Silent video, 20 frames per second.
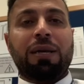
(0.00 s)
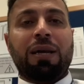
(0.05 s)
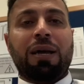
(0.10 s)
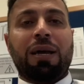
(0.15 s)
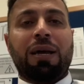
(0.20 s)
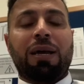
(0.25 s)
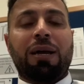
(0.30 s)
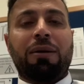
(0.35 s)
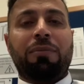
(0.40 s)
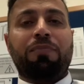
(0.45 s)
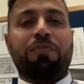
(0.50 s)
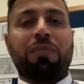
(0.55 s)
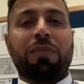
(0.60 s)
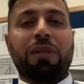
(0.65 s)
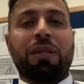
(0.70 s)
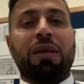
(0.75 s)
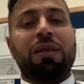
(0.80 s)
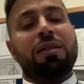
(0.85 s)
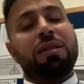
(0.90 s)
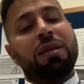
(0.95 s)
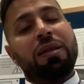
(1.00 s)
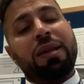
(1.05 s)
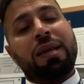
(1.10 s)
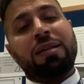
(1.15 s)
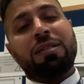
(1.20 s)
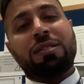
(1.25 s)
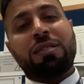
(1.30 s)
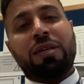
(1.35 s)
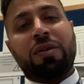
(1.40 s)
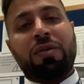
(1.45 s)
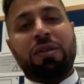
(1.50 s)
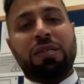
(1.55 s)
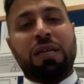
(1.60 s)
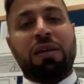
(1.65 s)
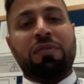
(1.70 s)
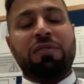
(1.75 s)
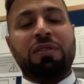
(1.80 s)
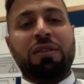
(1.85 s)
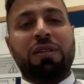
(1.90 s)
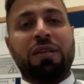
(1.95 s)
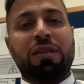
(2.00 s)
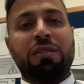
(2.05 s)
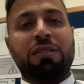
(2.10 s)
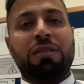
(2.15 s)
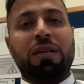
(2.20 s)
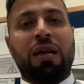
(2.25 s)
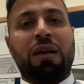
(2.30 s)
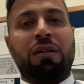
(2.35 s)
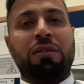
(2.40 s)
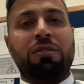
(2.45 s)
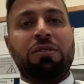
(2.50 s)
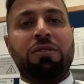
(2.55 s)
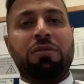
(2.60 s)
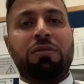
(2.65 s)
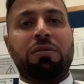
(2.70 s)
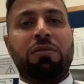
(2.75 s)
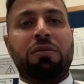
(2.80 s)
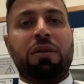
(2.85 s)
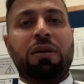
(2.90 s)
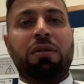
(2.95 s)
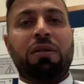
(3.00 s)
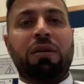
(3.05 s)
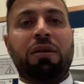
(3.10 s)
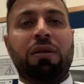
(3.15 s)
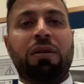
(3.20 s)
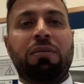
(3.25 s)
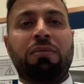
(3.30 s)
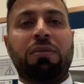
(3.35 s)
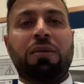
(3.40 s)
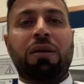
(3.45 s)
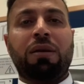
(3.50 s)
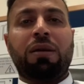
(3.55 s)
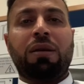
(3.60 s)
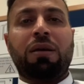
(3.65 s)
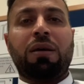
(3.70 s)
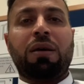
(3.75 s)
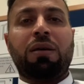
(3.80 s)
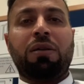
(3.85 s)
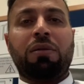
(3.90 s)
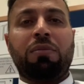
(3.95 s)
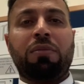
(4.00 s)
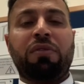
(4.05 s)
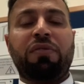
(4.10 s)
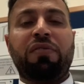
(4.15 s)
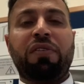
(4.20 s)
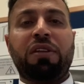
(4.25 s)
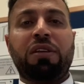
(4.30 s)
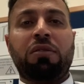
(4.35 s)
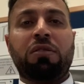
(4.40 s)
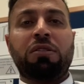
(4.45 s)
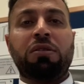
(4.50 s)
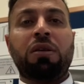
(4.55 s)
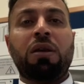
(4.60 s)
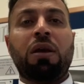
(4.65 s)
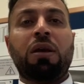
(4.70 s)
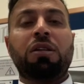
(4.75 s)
Then the next series after this, I'll do a number of videos